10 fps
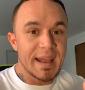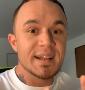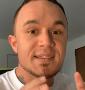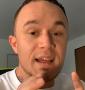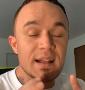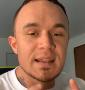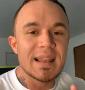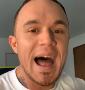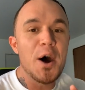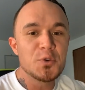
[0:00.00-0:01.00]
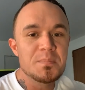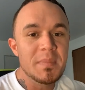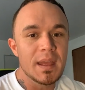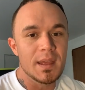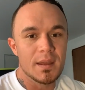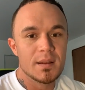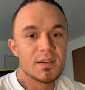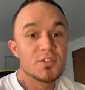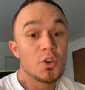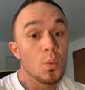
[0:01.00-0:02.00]
It's allowed me
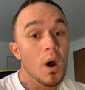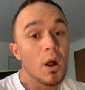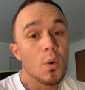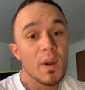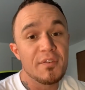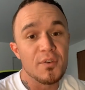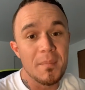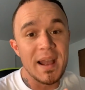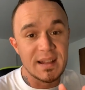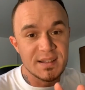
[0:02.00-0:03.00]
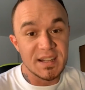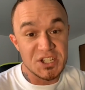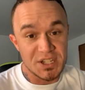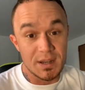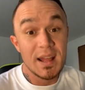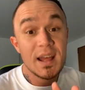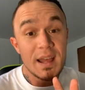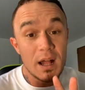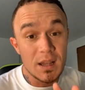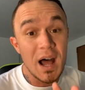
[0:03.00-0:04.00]
to walk away from my addiction
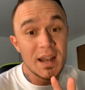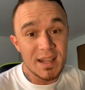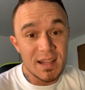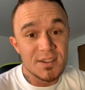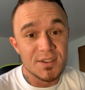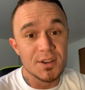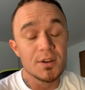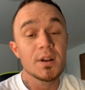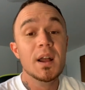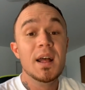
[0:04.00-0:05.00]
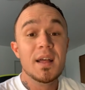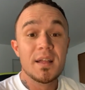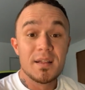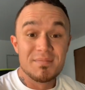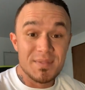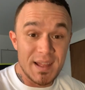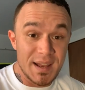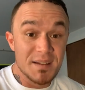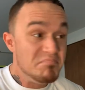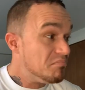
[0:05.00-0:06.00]
a lot easier than
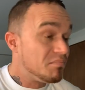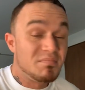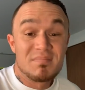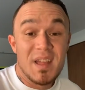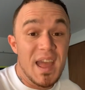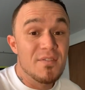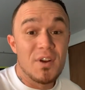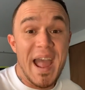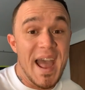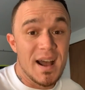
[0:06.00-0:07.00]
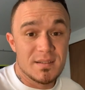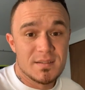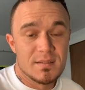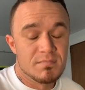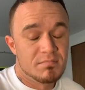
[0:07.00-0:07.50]
it ever has.